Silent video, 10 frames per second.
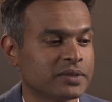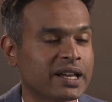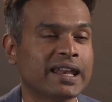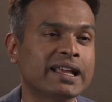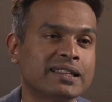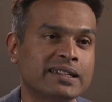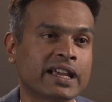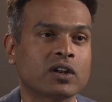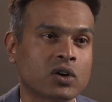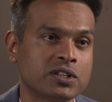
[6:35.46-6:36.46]
connect the
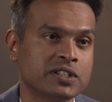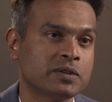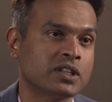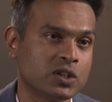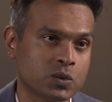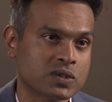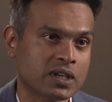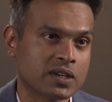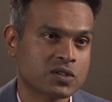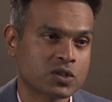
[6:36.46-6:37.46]
technology with the use
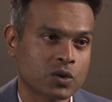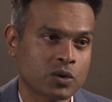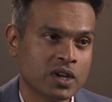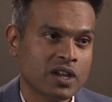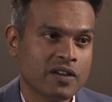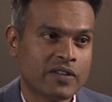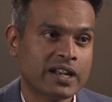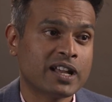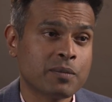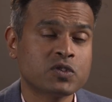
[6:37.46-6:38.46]
case. So when
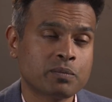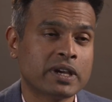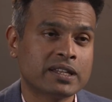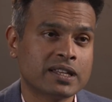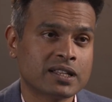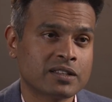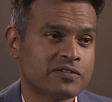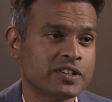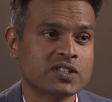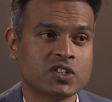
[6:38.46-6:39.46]
it comes to big data, the
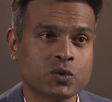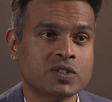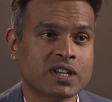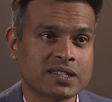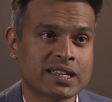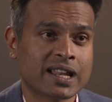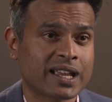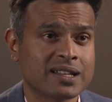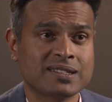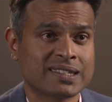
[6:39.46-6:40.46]
first use case that I
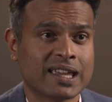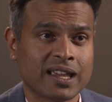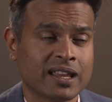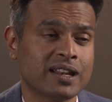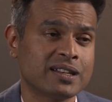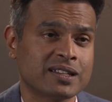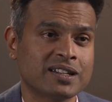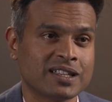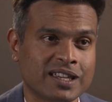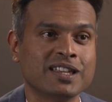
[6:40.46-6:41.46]
can say in
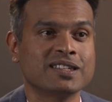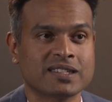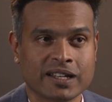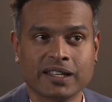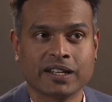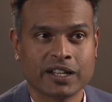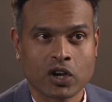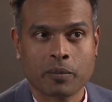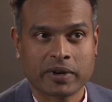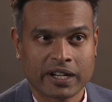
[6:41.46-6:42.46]
Integrity is Integrity
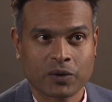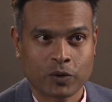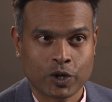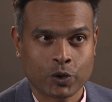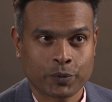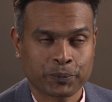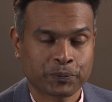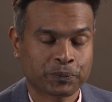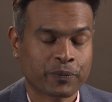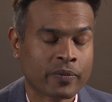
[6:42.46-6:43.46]
Operating Window.
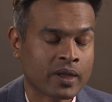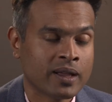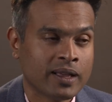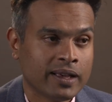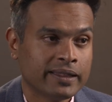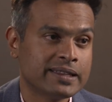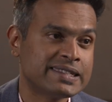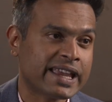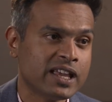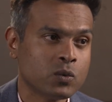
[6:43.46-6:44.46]
The
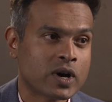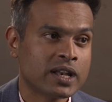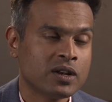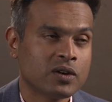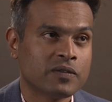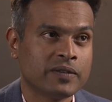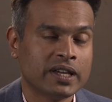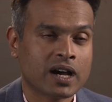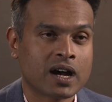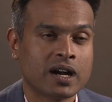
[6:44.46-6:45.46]
second one,
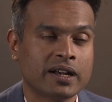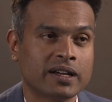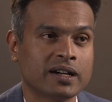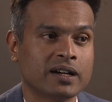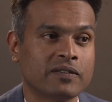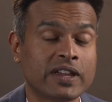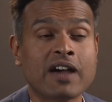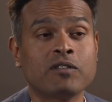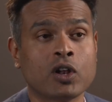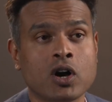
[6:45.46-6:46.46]
we
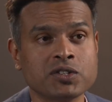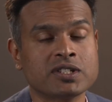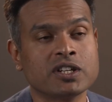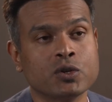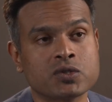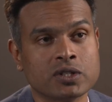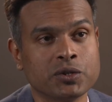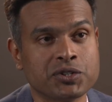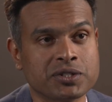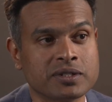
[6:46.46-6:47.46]
have launched a new
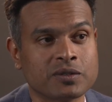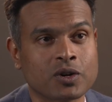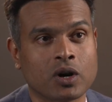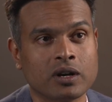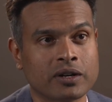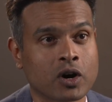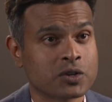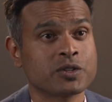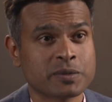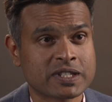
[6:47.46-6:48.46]
solution called
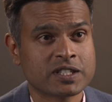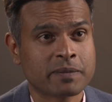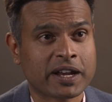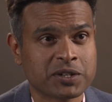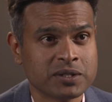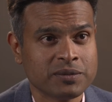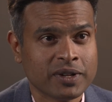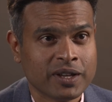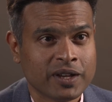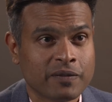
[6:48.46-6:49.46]
Autonomous Inspection,
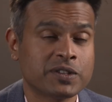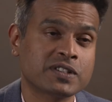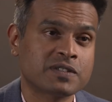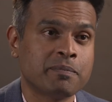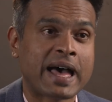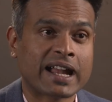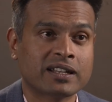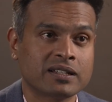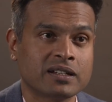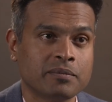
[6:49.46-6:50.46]
which is
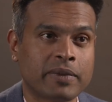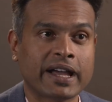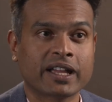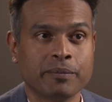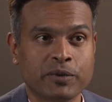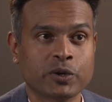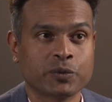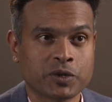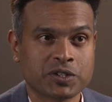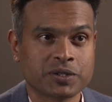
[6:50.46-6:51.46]
backed by computer
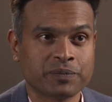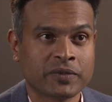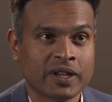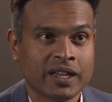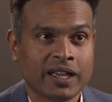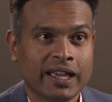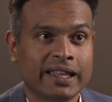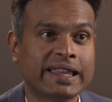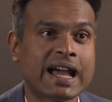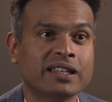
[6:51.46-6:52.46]
vision.
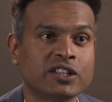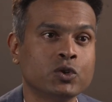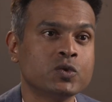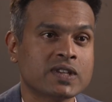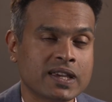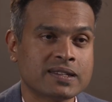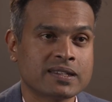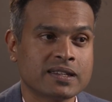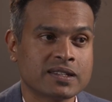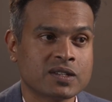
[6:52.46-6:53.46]
In that, the use case
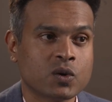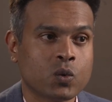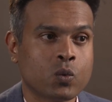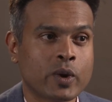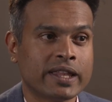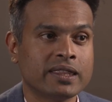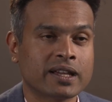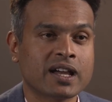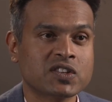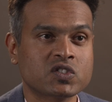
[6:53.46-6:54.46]
is when the
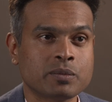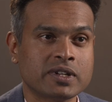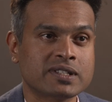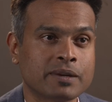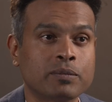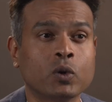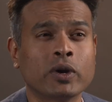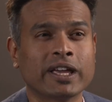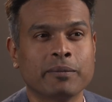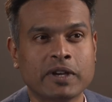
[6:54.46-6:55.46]
customer is
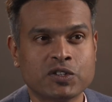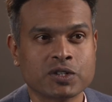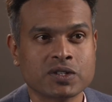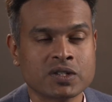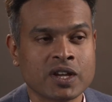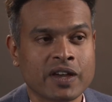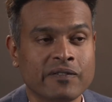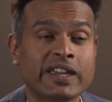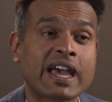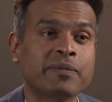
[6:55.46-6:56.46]
uploading images,
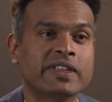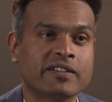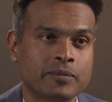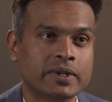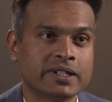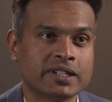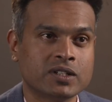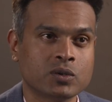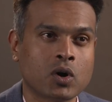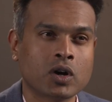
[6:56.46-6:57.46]
we have the ability
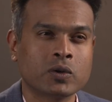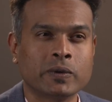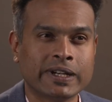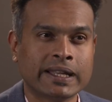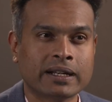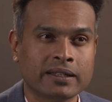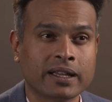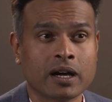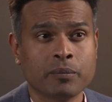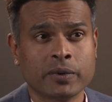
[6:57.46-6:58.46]
to auto-detect the
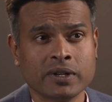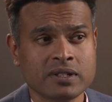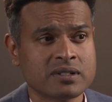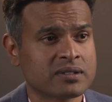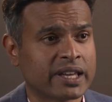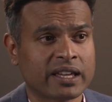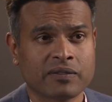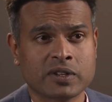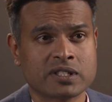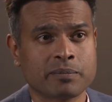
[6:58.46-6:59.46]
components, like if it's a